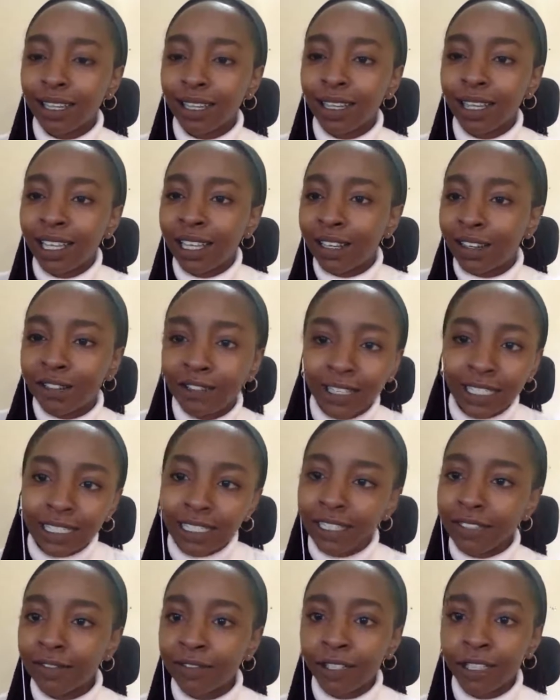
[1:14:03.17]

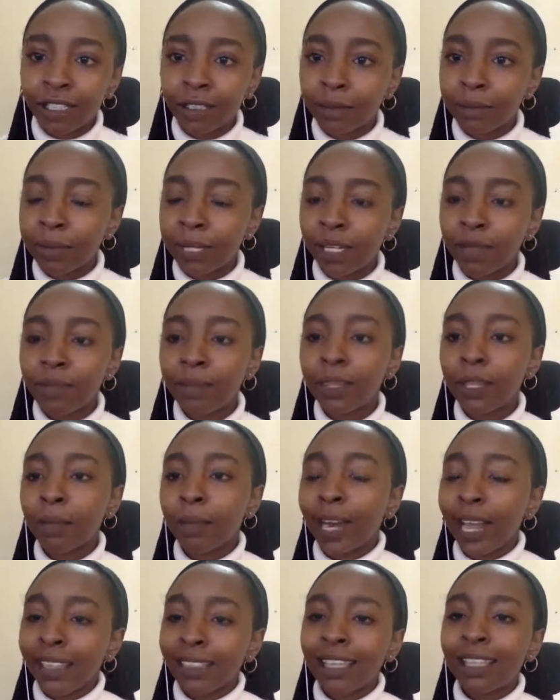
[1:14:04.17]
innovative a little bit. But
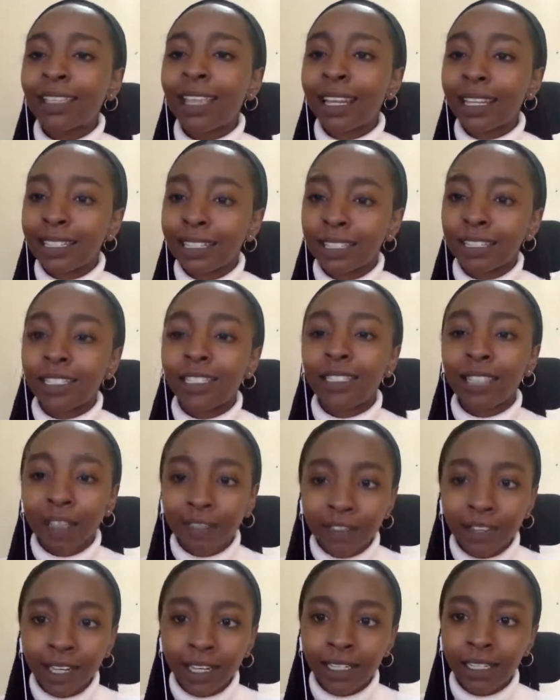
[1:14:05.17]
I think that is
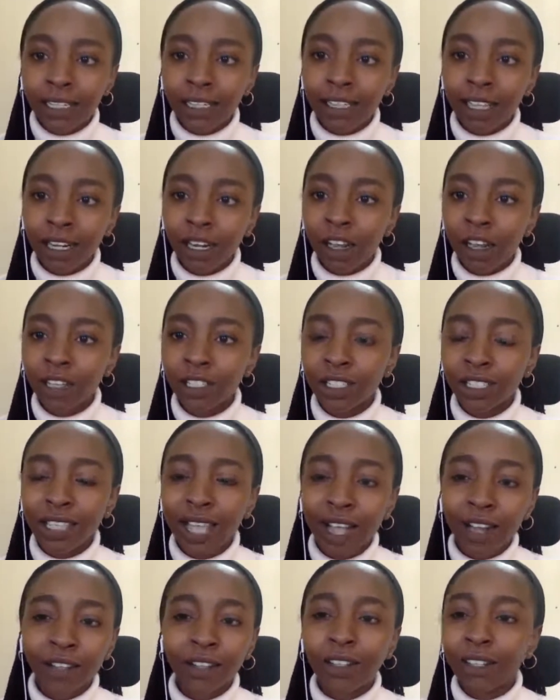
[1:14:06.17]
definitely the largest.
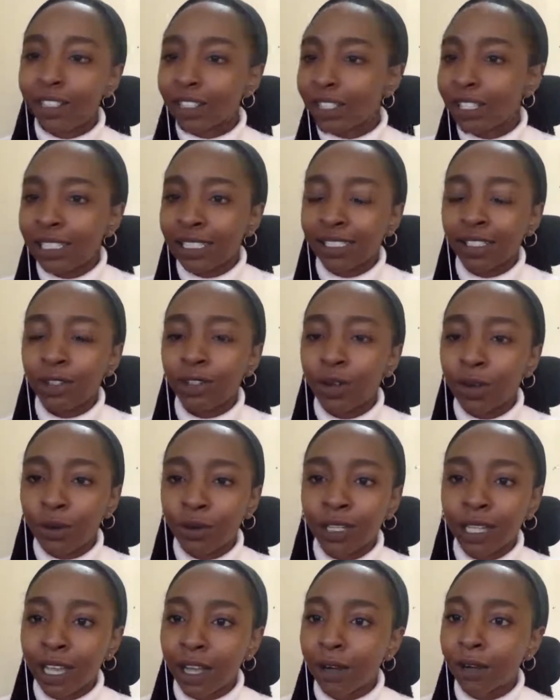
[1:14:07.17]
Agriculture is no
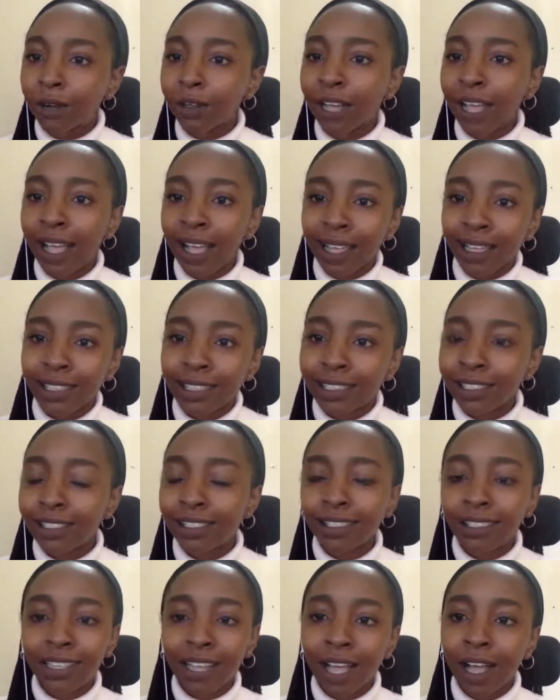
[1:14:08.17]
doubt, hands
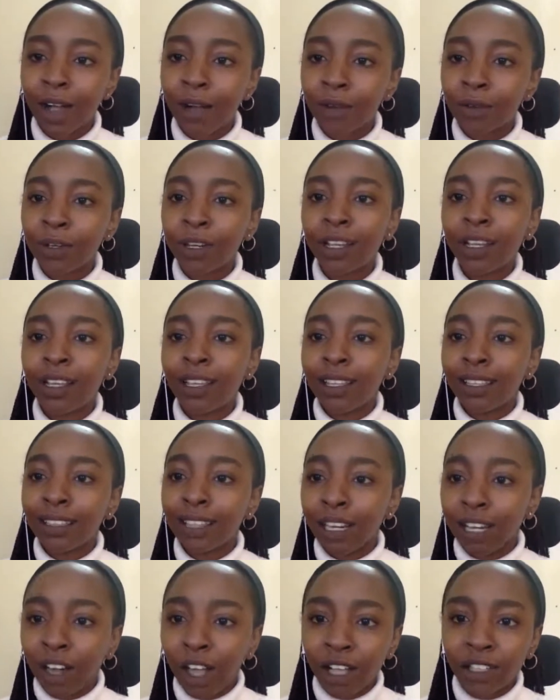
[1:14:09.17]
down, the
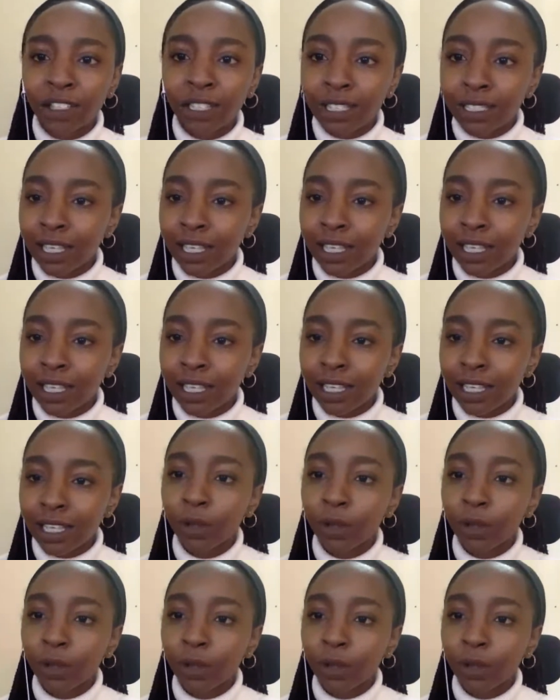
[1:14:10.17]
largest sector that
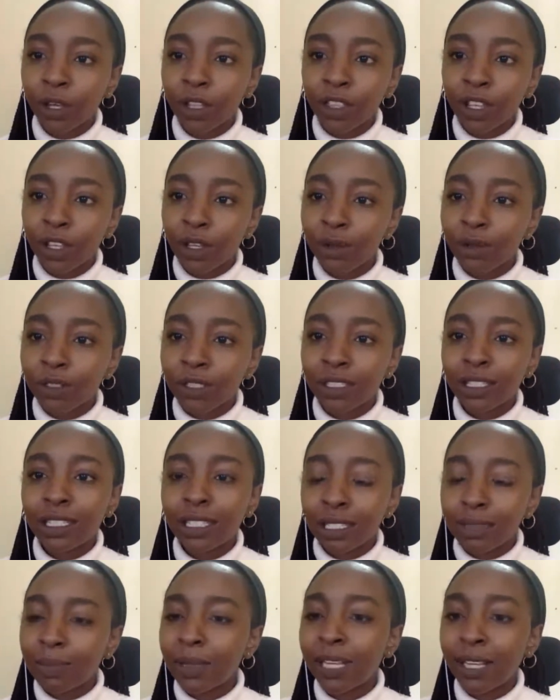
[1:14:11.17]
can employ the youths,
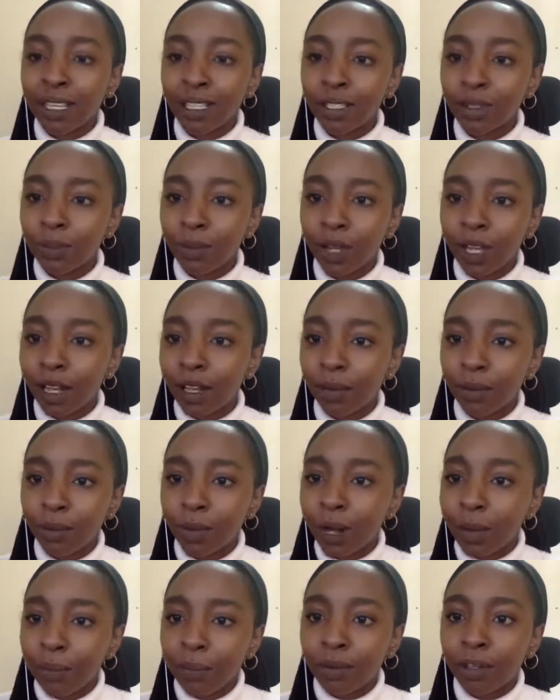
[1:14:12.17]
just because
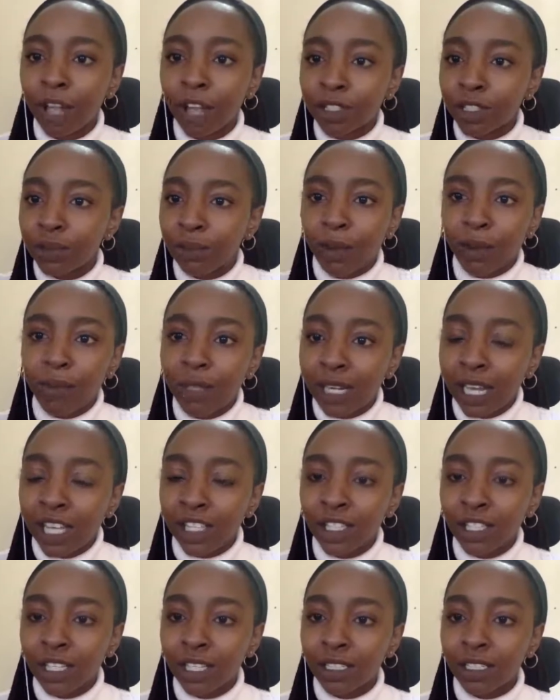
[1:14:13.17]
we're a large
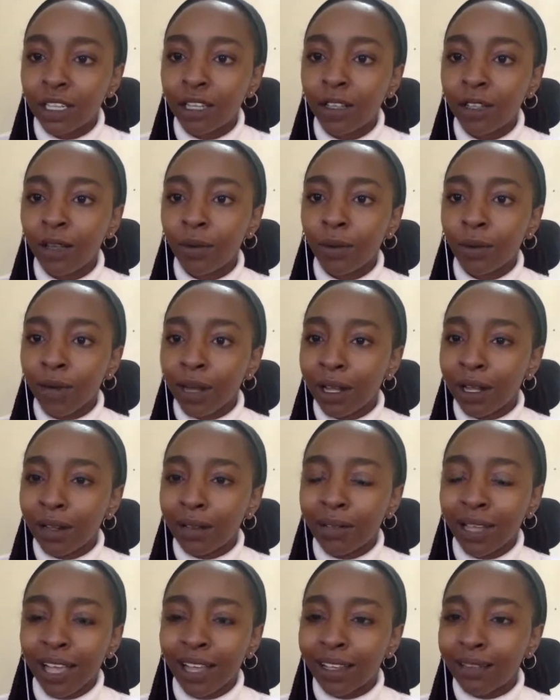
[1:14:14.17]
population.
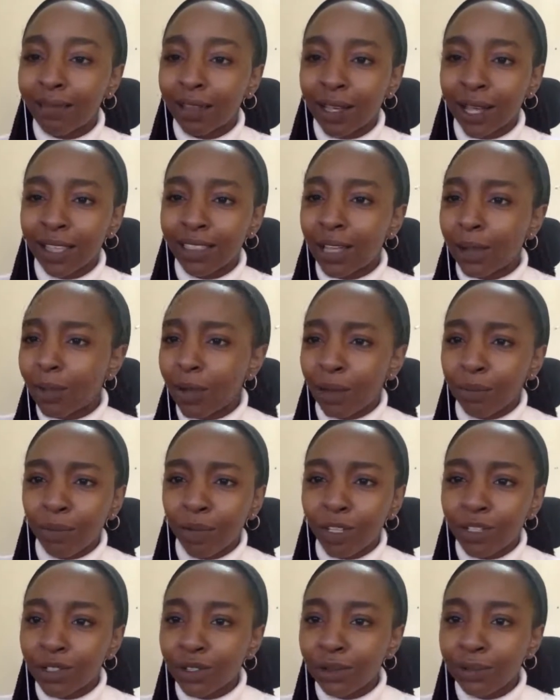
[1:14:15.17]
We're, I think,
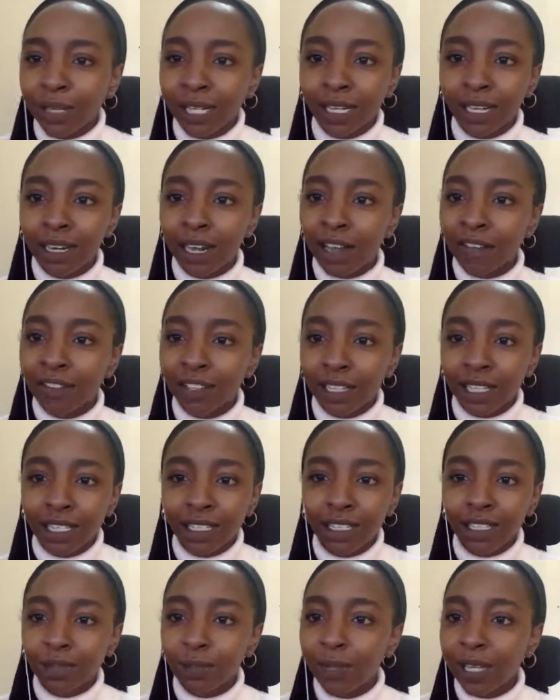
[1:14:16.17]
1.2 billion
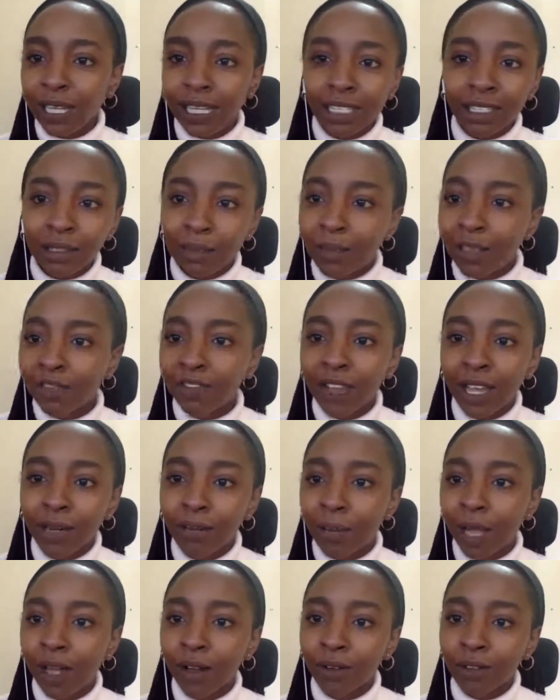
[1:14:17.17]
Africans. We need to be fed
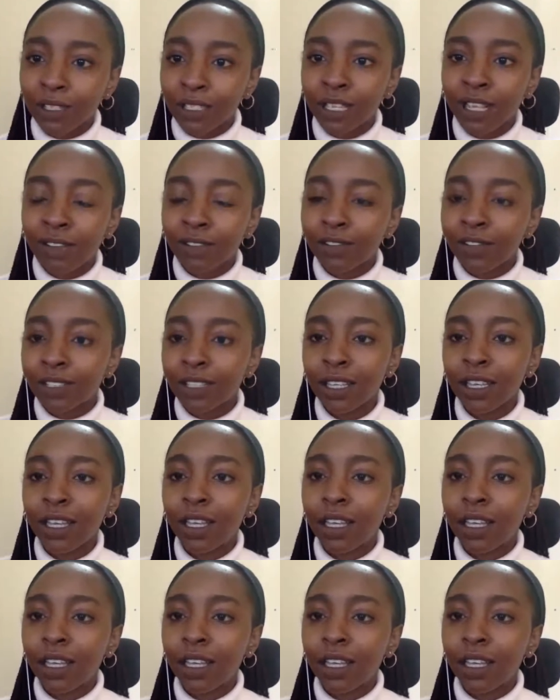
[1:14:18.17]
by ourselves.